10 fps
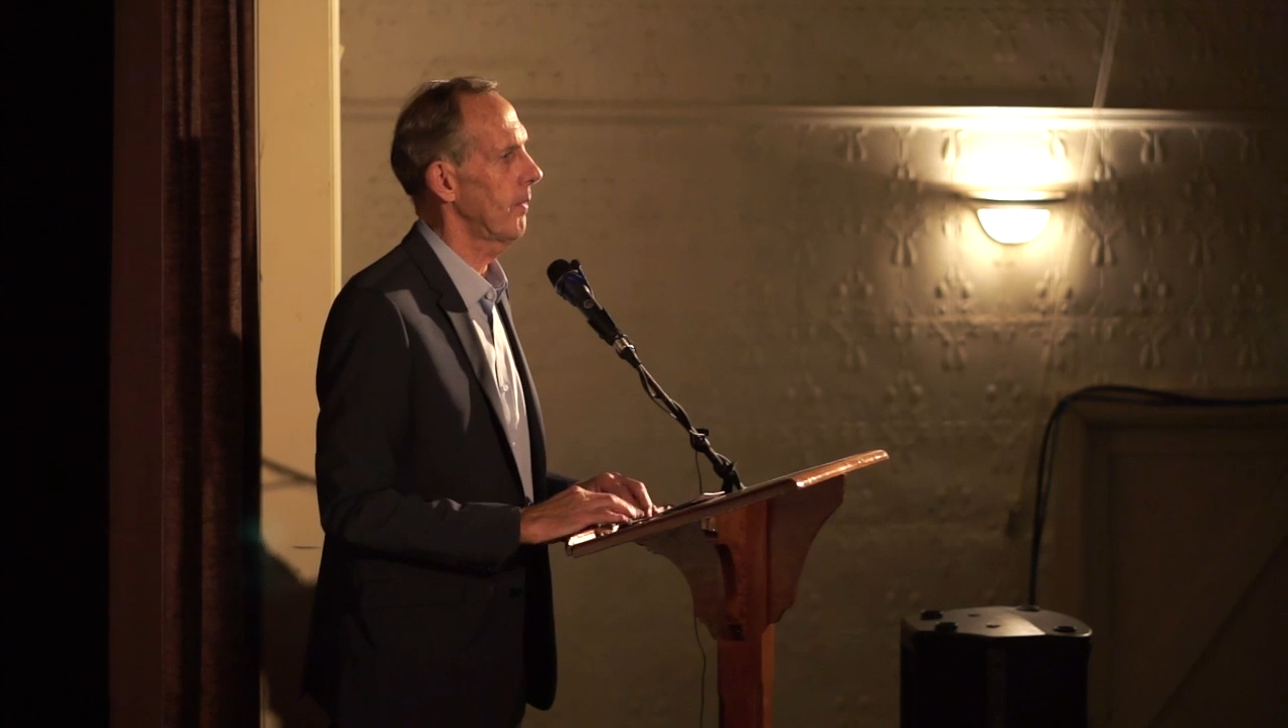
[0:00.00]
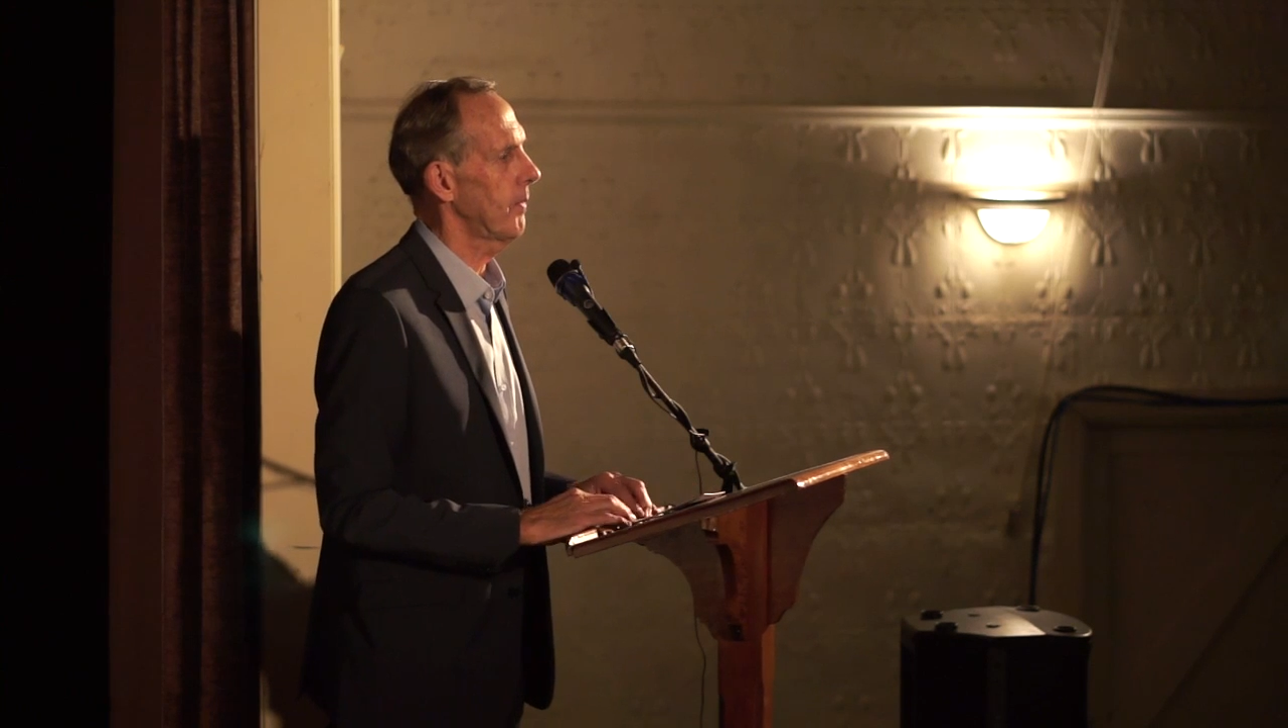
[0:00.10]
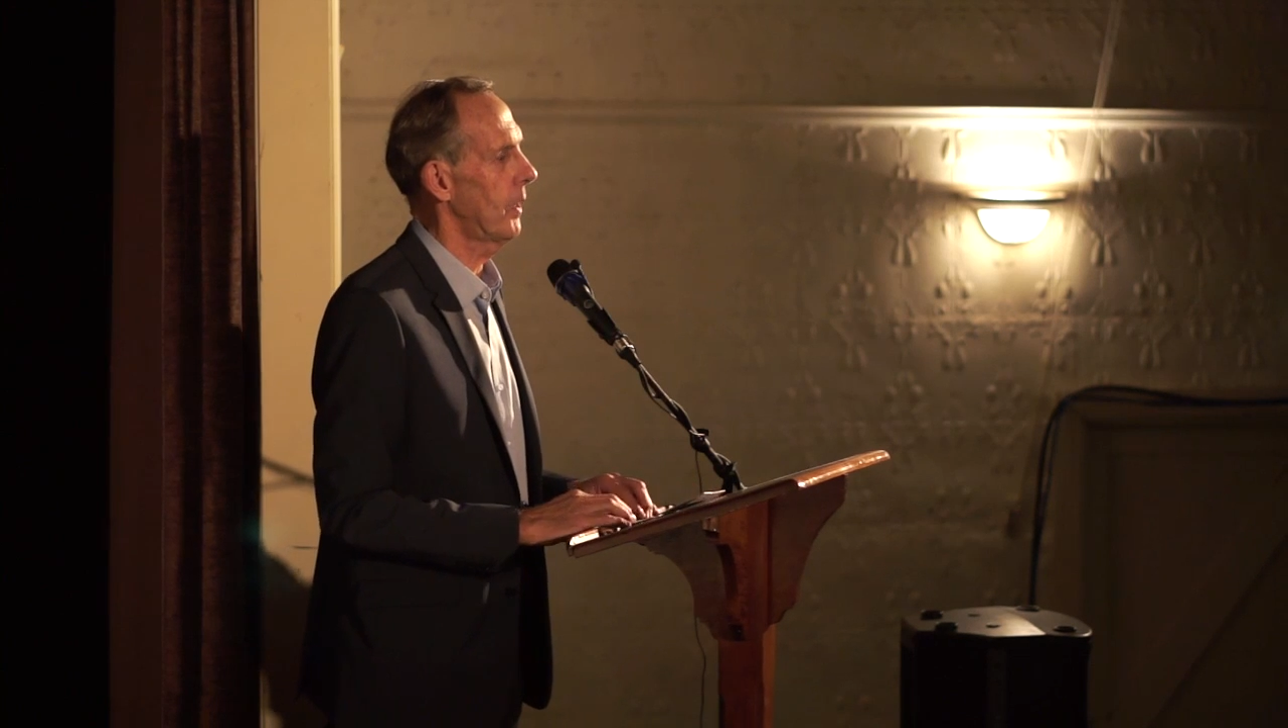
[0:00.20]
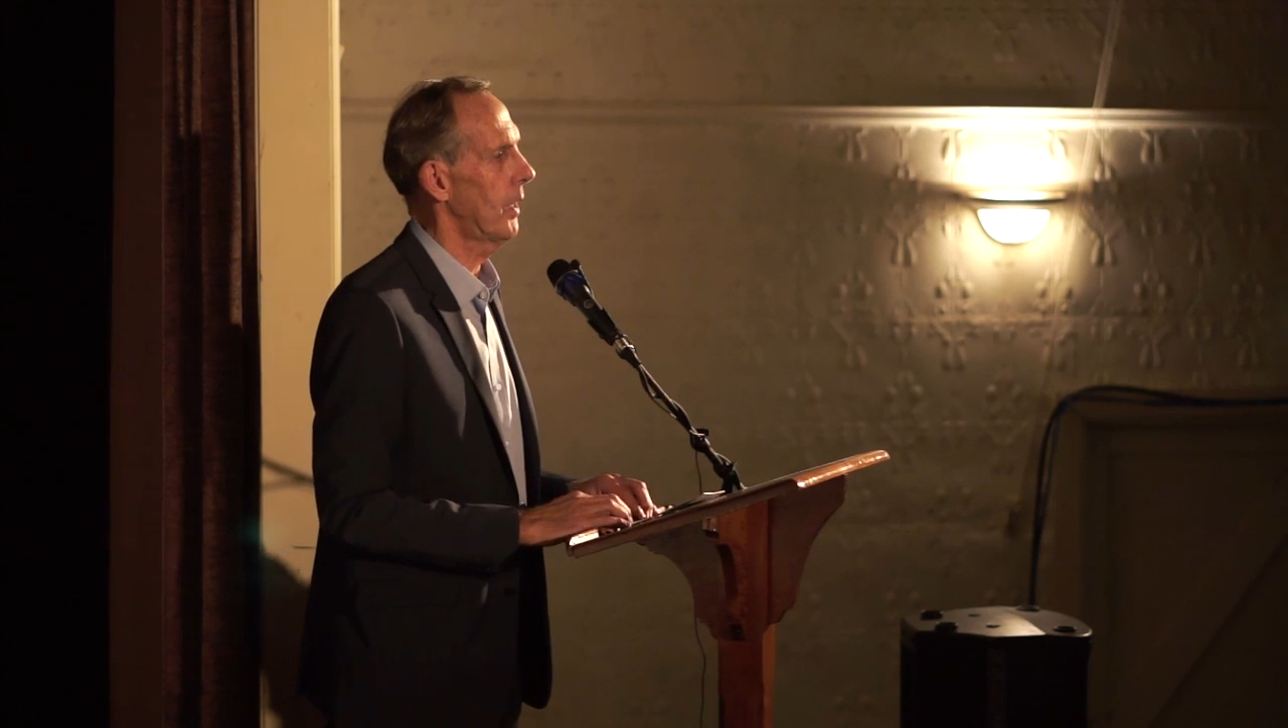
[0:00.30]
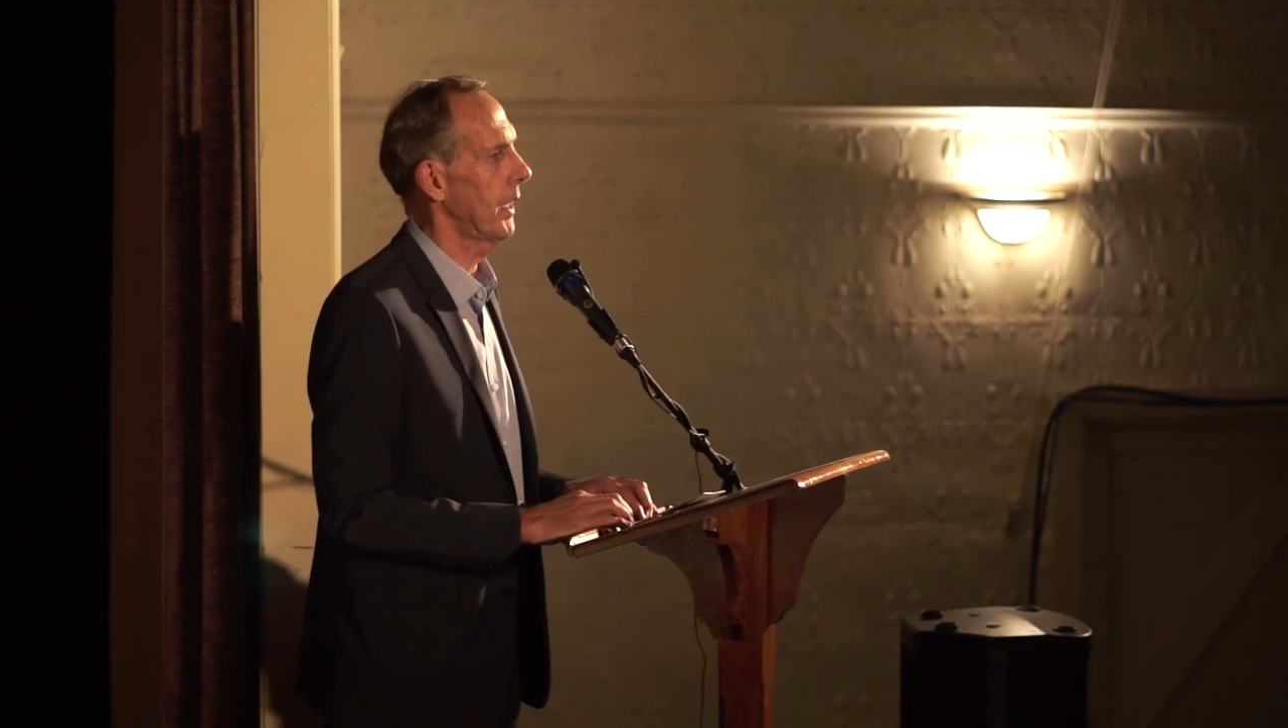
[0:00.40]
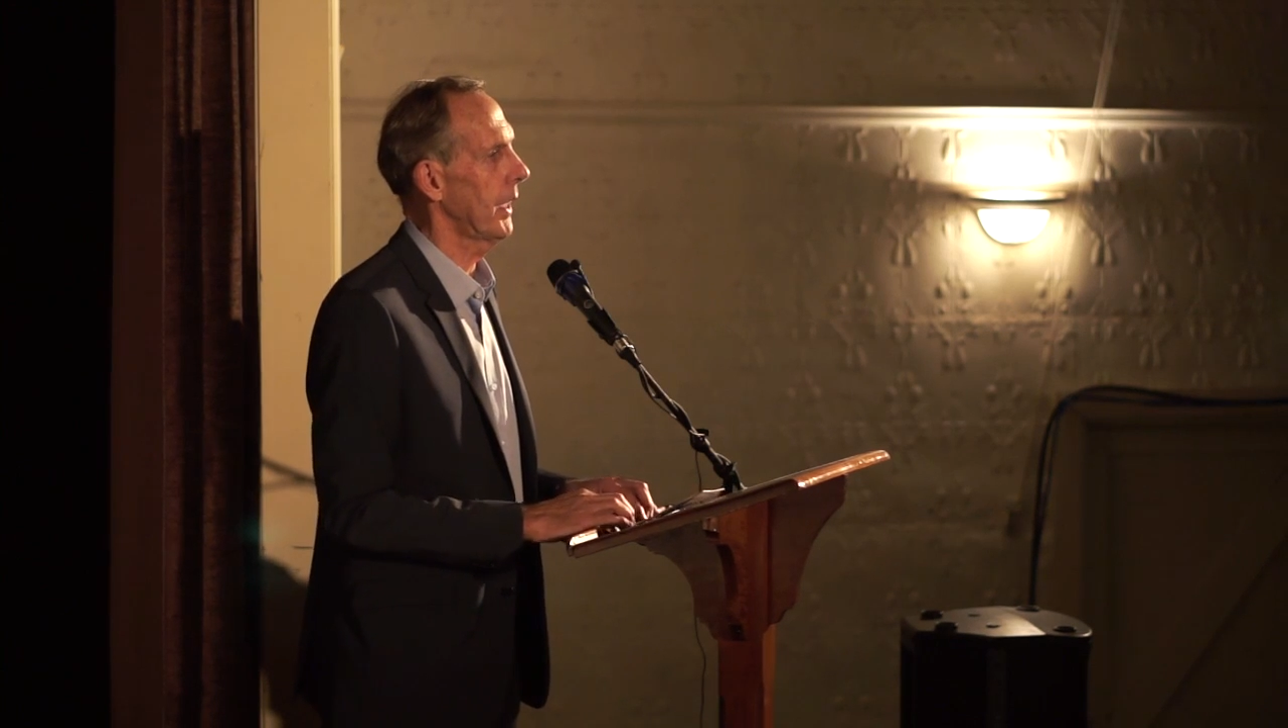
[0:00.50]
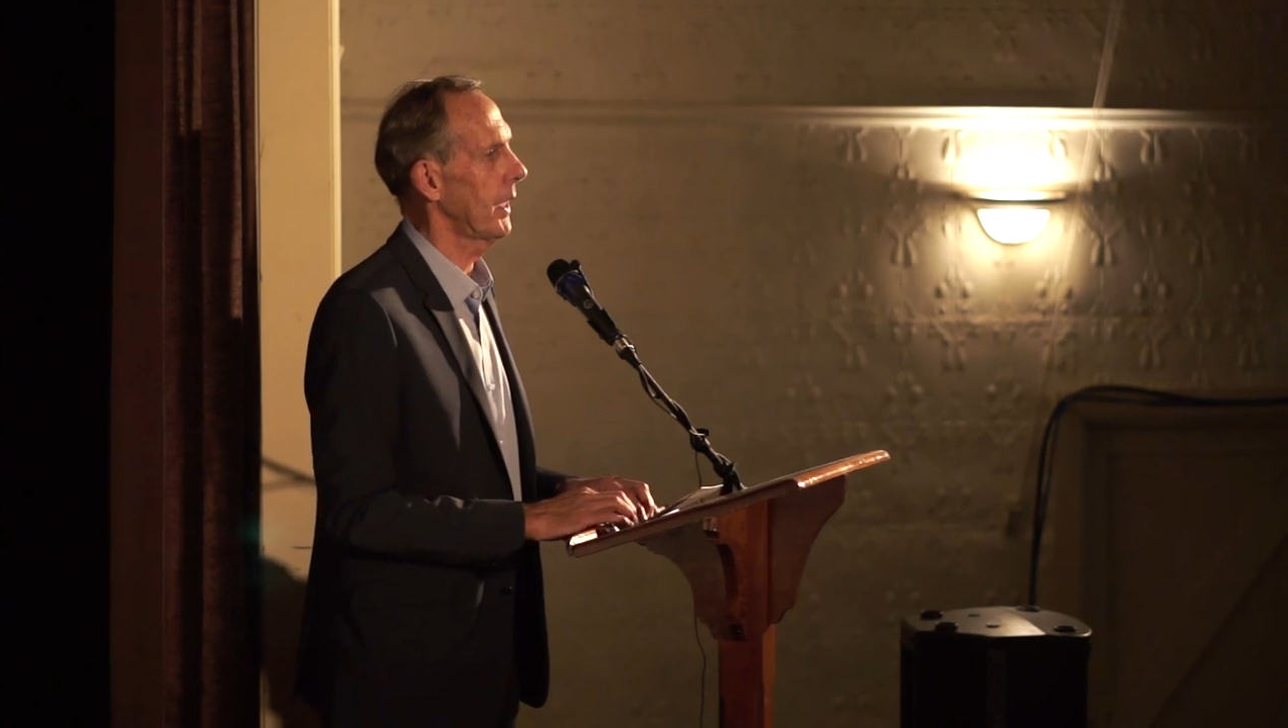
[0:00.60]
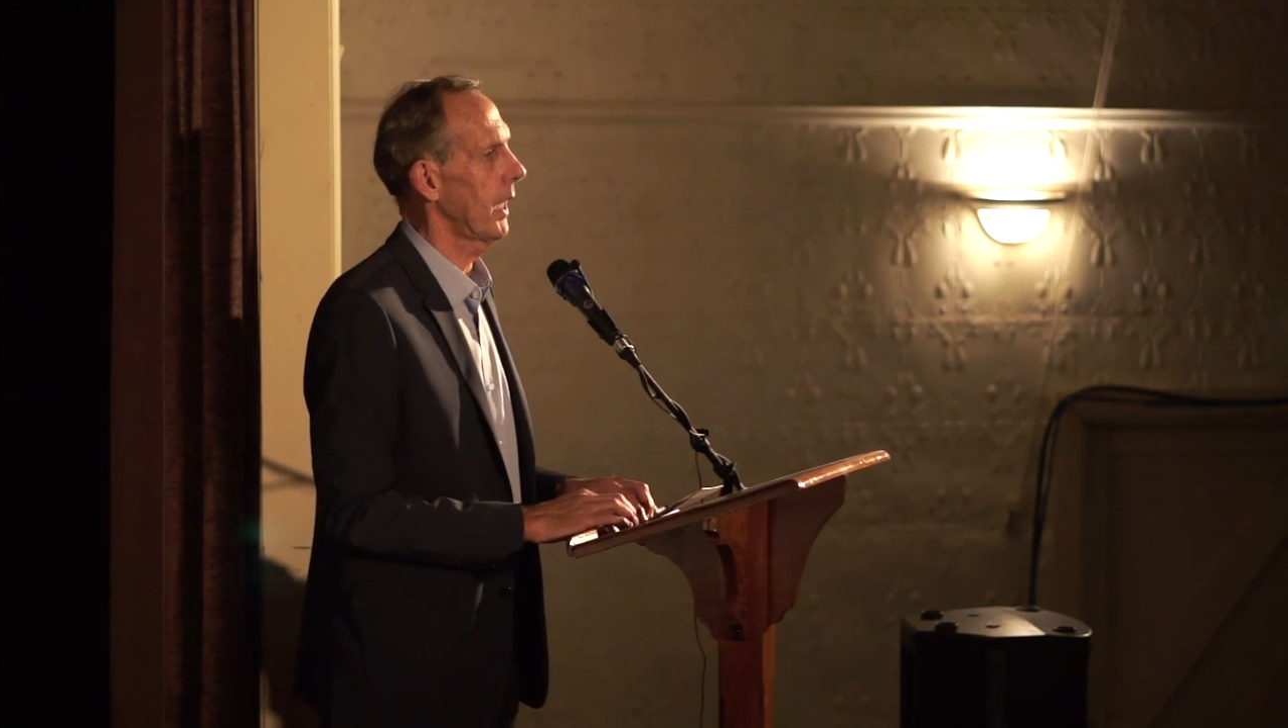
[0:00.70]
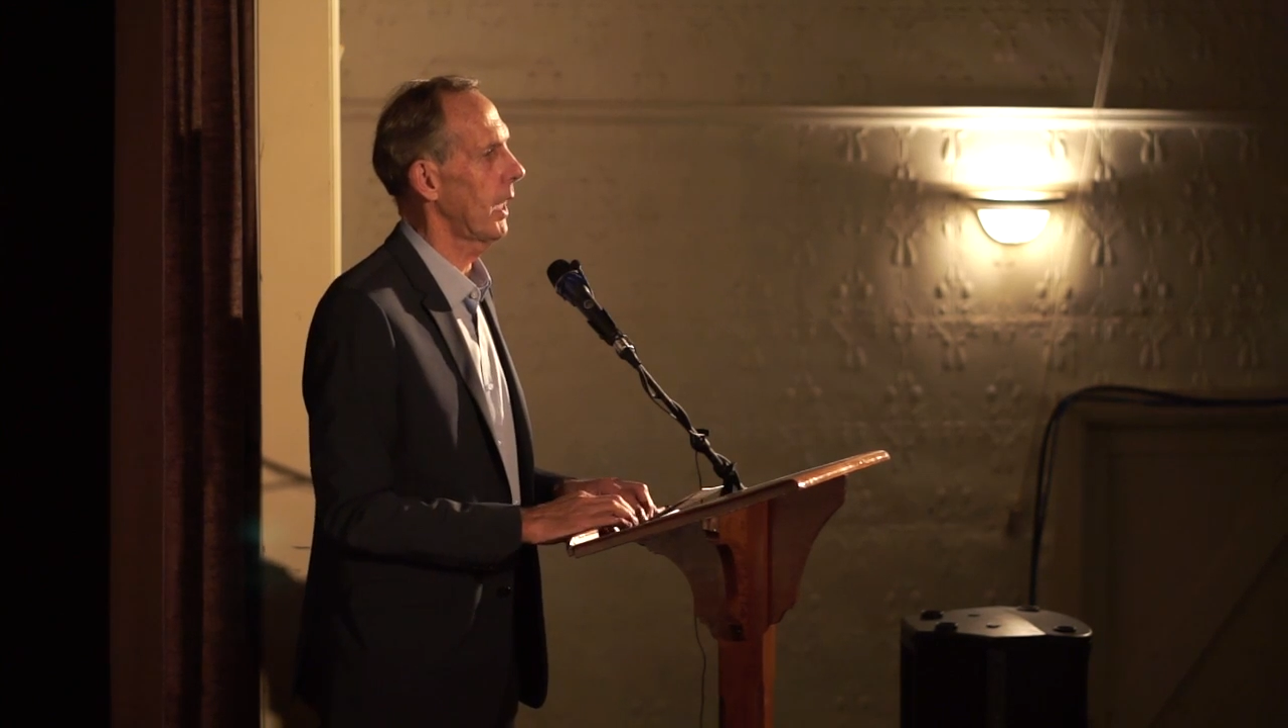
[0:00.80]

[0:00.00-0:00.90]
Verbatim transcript: flying